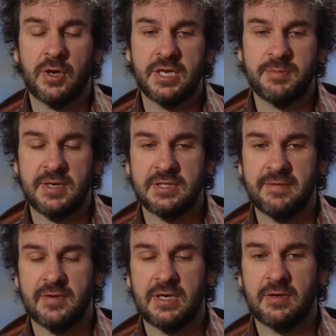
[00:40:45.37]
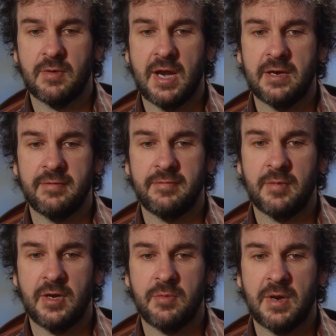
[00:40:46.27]
I'd spent $17,000 of
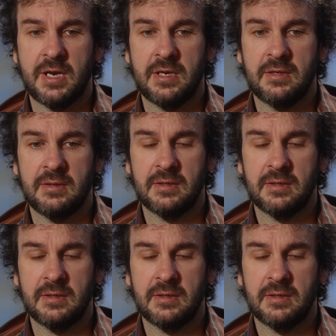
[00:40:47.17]
my own money